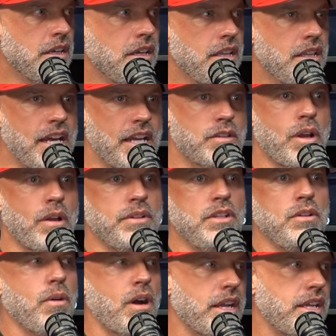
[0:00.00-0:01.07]
That's why when
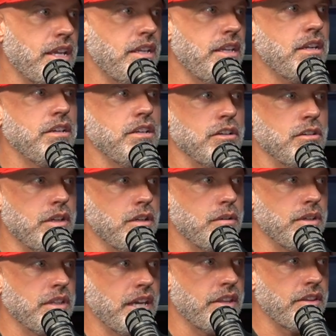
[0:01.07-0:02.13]
you walk in here, you're greeted
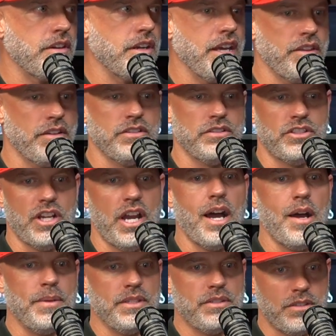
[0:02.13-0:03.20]
with Heather. Heather's
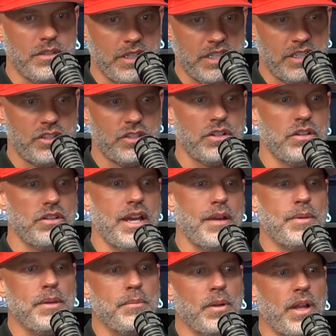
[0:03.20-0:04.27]
job is to ensure that
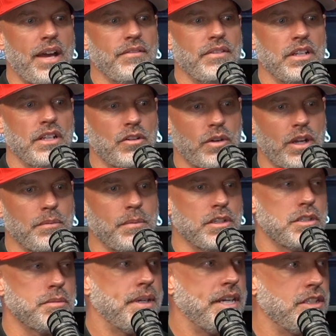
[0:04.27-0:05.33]
people have an incredible
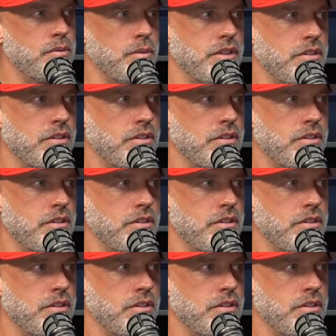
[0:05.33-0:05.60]
experience when they're